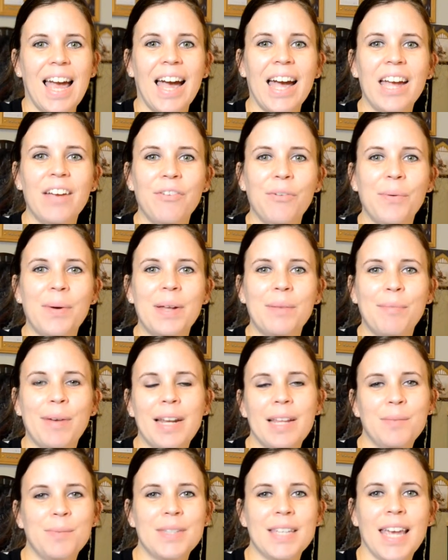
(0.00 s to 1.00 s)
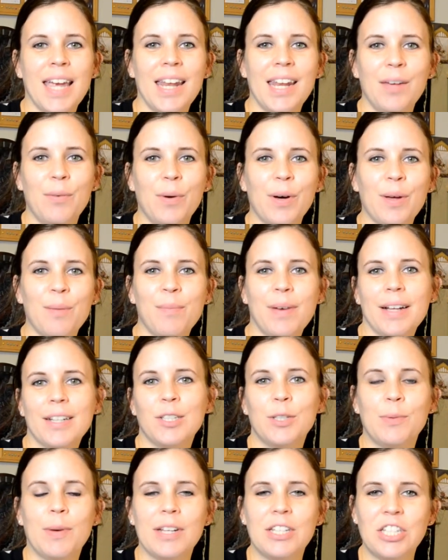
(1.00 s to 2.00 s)
Hi everyone, my name is Katie. Welcome
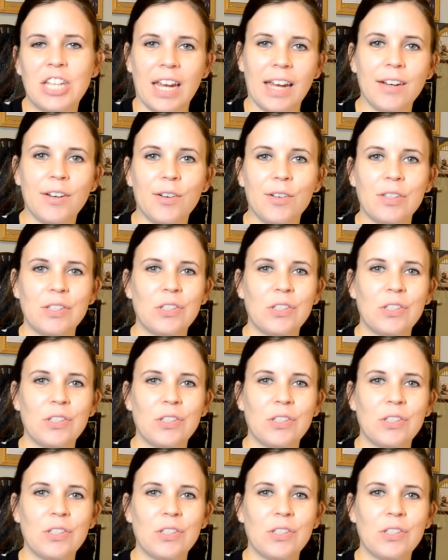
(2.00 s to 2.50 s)
back to my channel.